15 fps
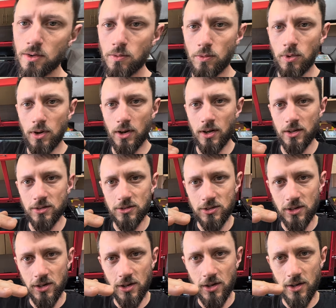was
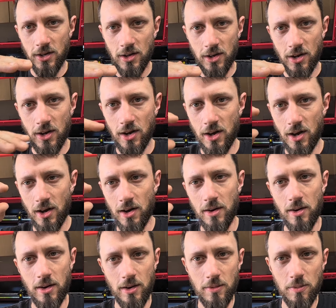
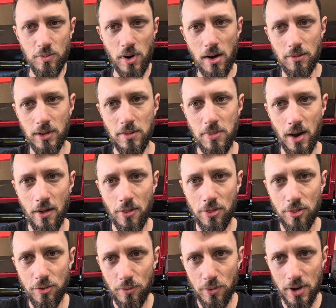probably
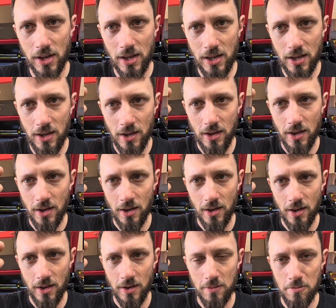about 3
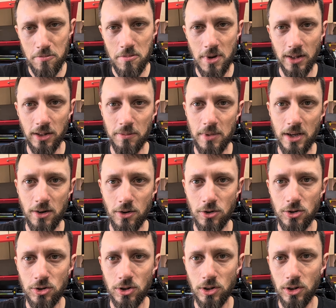
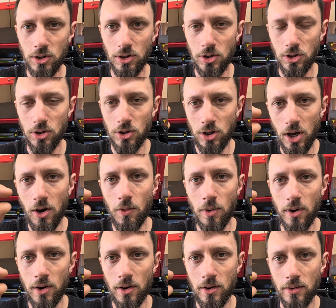millimeters
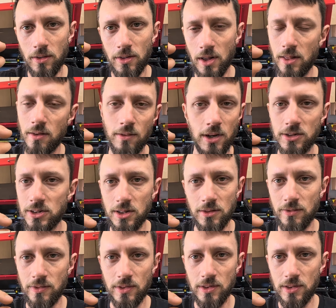lower than the rest
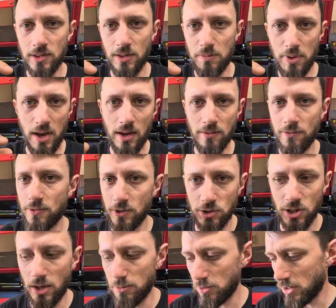of the bed for
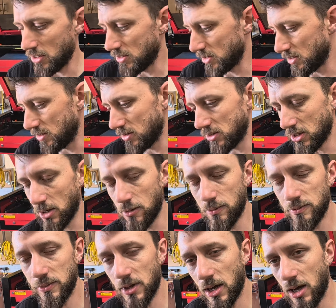some reason. So
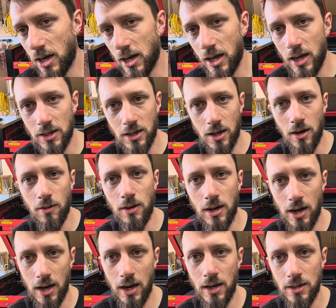I had to go and
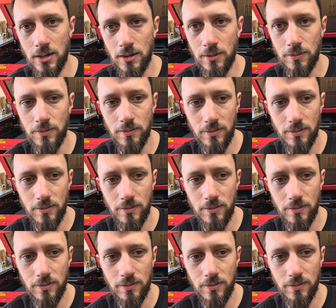I had to